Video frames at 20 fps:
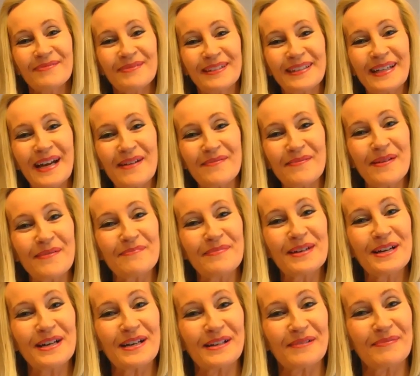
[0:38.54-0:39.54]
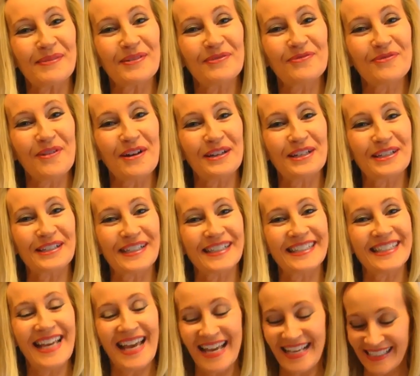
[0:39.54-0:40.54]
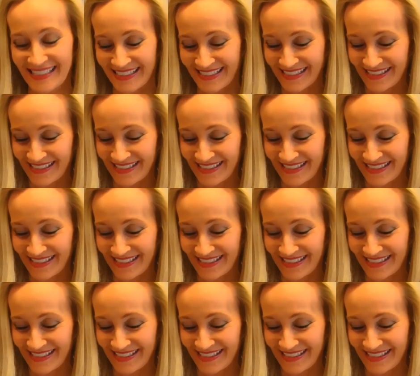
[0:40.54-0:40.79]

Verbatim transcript: I stopped and got my milk before I took a